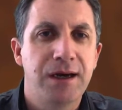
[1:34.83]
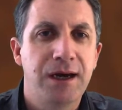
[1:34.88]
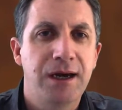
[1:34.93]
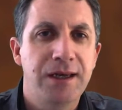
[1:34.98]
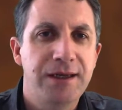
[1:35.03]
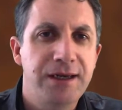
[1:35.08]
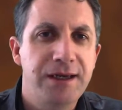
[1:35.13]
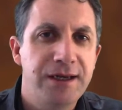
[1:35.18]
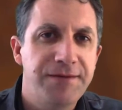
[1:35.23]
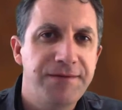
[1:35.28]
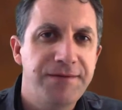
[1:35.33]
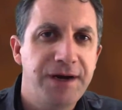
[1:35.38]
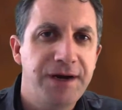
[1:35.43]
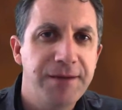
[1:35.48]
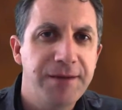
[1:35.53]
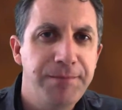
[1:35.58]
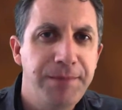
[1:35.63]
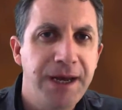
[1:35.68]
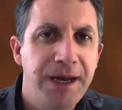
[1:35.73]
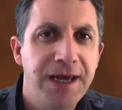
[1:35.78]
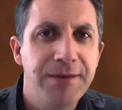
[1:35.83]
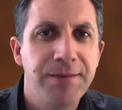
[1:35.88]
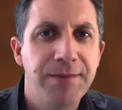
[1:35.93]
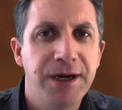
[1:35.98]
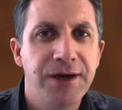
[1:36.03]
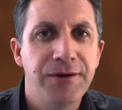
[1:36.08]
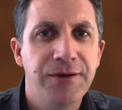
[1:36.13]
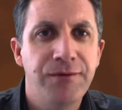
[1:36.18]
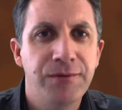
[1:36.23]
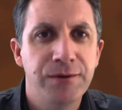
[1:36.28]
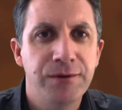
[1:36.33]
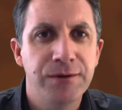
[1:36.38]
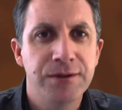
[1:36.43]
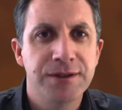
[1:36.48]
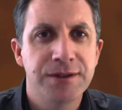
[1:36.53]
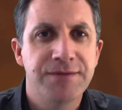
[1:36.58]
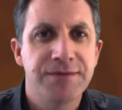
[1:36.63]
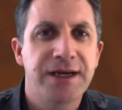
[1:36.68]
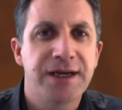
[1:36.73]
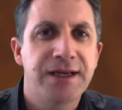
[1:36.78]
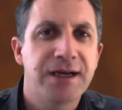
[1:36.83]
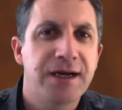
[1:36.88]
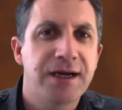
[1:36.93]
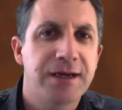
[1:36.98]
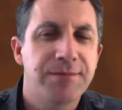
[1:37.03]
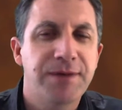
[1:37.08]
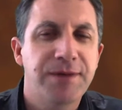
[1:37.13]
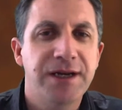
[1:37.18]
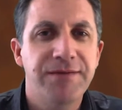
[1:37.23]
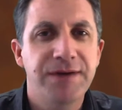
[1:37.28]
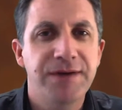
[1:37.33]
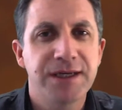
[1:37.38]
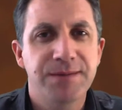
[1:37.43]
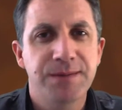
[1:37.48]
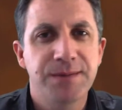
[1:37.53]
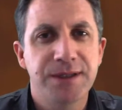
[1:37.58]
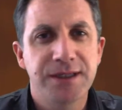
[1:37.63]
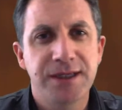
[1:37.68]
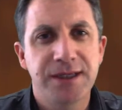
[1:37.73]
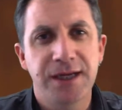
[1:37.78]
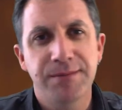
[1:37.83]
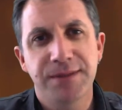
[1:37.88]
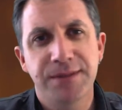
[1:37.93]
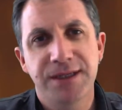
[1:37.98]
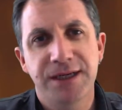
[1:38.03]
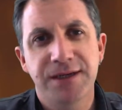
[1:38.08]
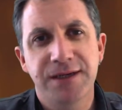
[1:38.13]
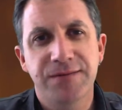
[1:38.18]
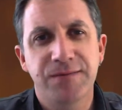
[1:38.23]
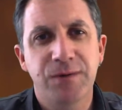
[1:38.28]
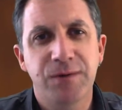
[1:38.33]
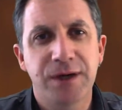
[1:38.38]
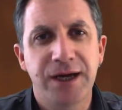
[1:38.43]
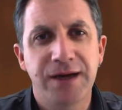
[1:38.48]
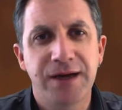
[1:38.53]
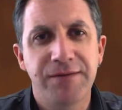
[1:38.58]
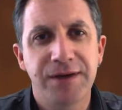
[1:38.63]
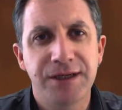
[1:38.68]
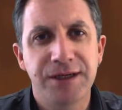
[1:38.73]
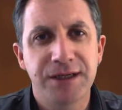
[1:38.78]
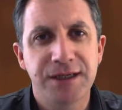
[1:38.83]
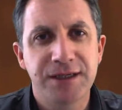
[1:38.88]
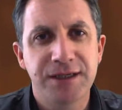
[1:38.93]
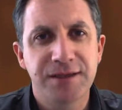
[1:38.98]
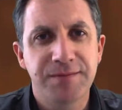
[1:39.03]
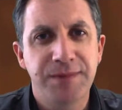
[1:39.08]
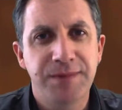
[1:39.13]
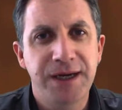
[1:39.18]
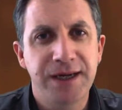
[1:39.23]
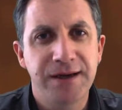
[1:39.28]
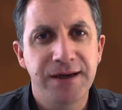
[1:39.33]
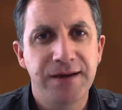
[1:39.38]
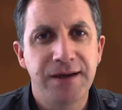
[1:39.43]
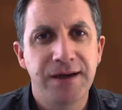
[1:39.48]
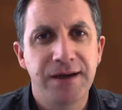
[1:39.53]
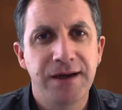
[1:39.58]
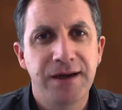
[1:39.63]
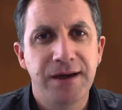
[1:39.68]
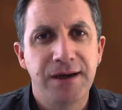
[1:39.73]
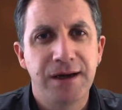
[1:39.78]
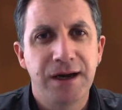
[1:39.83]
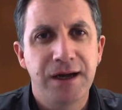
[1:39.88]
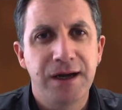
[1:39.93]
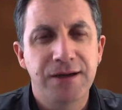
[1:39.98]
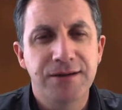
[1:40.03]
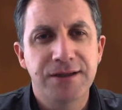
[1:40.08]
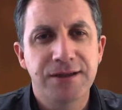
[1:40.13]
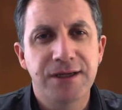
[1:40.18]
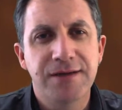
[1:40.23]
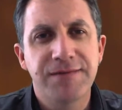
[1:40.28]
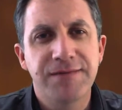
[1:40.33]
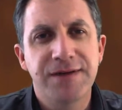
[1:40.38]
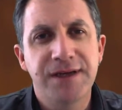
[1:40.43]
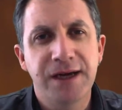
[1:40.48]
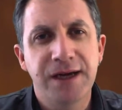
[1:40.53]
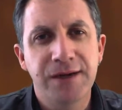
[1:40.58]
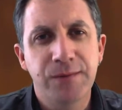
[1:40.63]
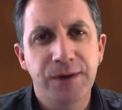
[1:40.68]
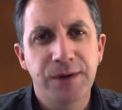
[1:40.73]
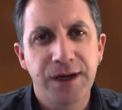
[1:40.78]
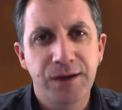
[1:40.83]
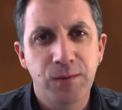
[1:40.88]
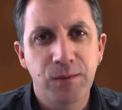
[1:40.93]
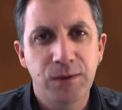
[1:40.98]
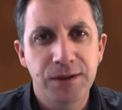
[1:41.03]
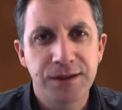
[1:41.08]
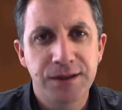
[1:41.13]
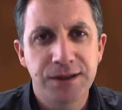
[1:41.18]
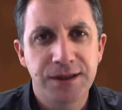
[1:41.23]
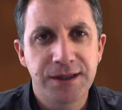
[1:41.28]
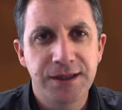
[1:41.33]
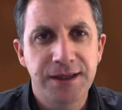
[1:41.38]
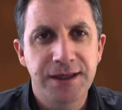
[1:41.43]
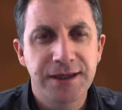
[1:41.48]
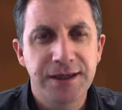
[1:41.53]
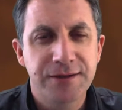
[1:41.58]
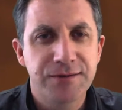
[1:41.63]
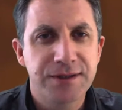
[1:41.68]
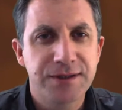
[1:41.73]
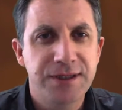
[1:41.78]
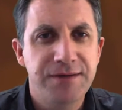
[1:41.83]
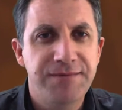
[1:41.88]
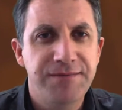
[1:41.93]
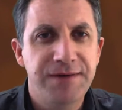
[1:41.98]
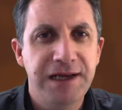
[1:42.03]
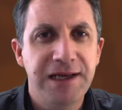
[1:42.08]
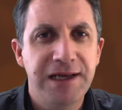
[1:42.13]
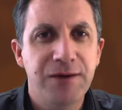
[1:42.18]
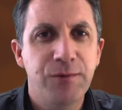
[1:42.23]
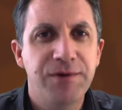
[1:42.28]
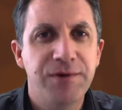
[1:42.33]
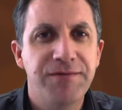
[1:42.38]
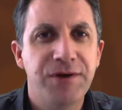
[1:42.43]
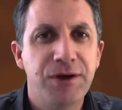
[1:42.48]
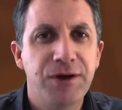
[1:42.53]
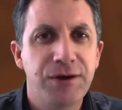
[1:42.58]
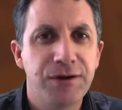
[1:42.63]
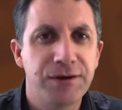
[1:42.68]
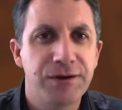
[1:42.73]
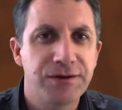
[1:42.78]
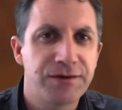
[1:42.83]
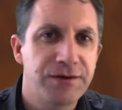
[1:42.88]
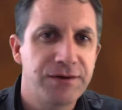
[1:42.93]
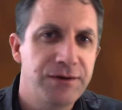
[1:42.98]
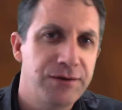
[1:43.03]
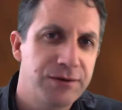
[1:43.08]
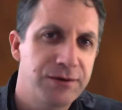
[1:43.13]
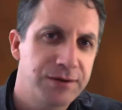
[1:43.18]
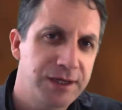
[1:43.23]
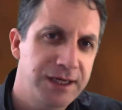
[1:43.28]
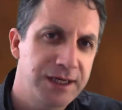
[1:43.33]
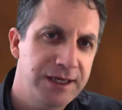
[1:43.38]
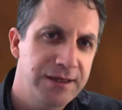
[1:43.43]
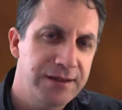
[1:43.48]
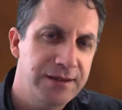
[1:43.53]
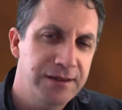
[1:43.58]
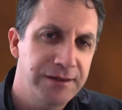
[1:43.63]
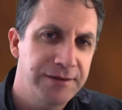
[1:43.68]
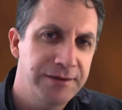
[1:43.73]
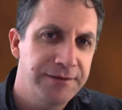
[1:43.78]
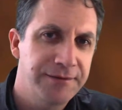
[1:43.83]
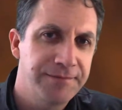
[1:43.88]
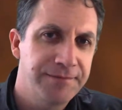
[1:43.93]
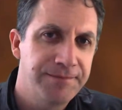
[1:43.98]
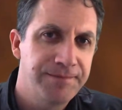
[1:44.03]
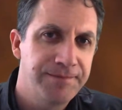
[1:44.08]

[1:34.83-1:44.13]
And yet if I had obeyed my own rules, if I had cut my investment to 10% of what I eventually spent, I could still have done what I wanted and electricity failure would have hurt, not killed.